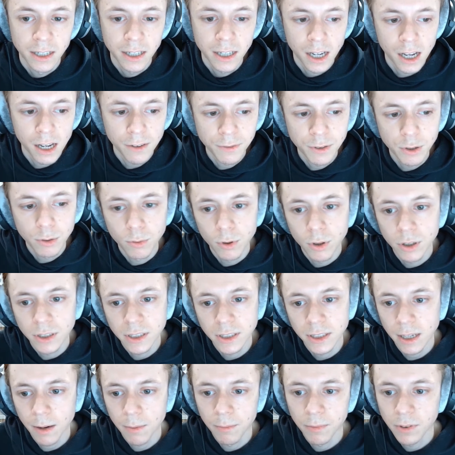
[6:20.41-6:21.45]
If you want
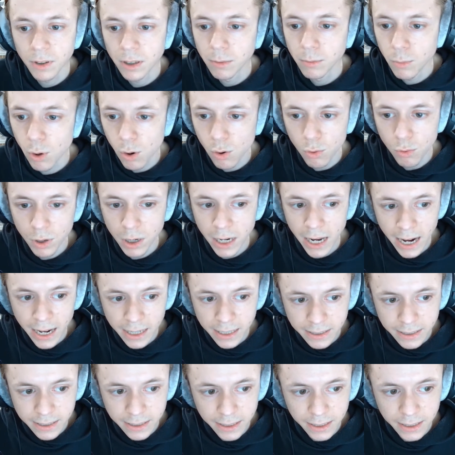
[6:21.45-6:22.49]
something more
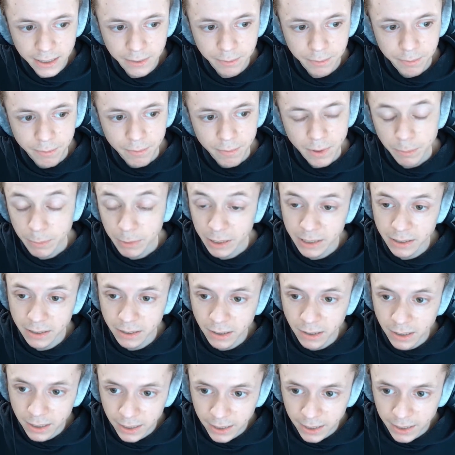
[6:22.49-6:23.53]
relaxing but
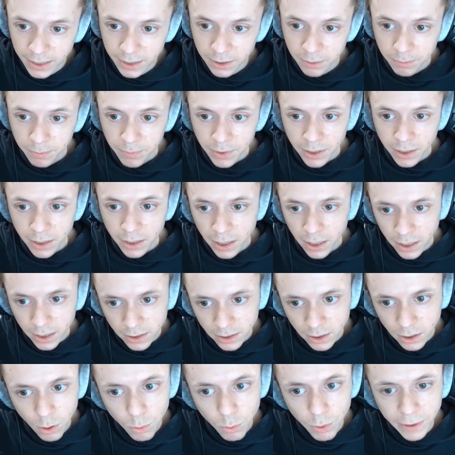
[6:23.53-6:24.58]
still clear, and
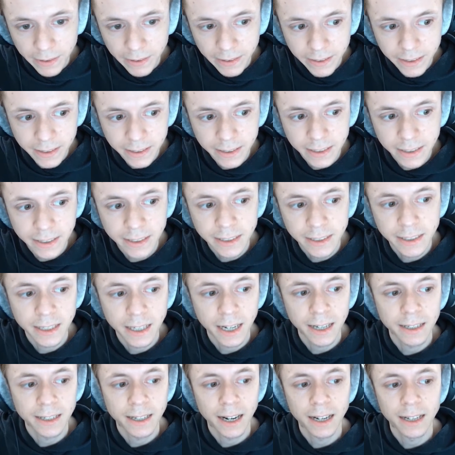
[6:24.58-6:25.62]
go with the DT
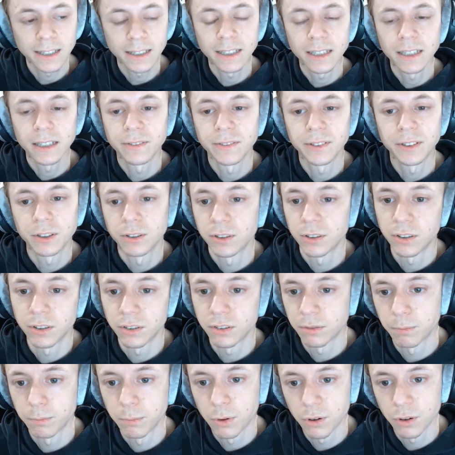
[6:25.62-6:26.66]
990 if you are
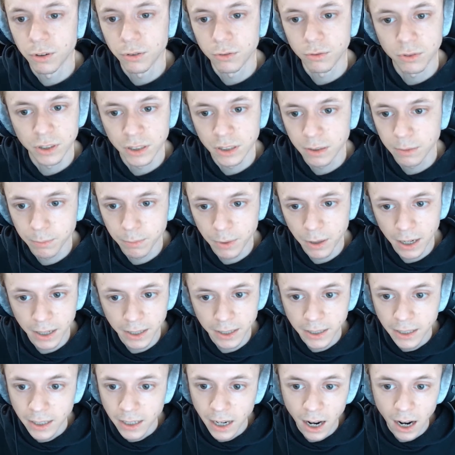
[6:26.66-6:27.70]
not bothered
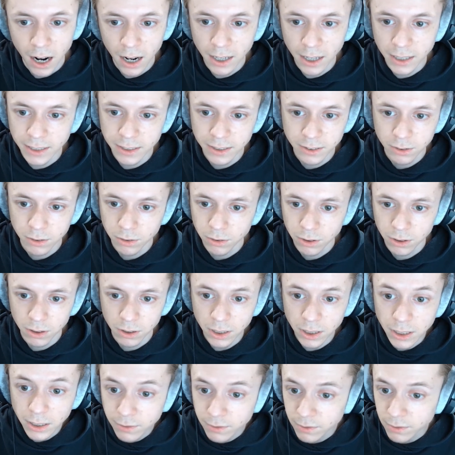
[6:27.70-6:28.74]
by highs or
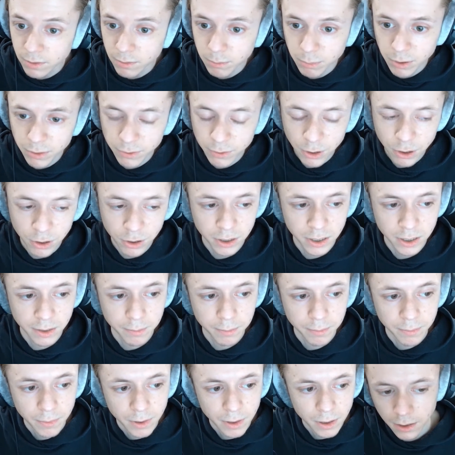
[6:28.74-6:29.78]
even prefer
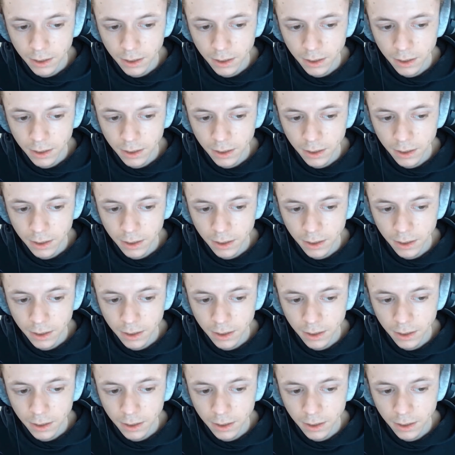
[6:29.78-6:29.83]
them.